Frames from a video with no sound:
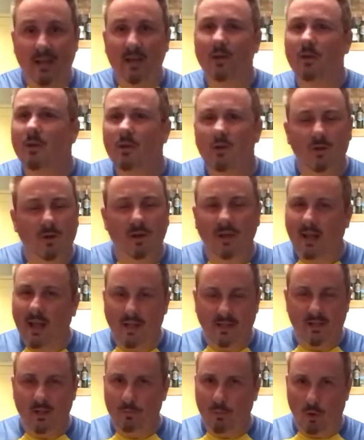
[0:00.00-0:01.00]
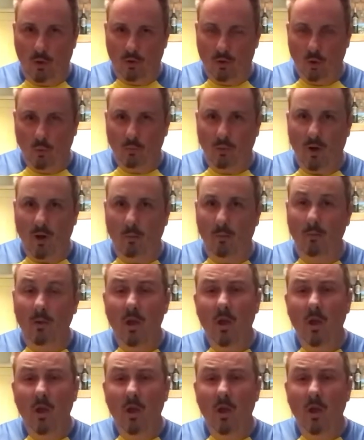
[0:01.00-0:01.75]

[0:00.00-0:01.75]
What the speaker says: and you're going to catch that ball, no problem.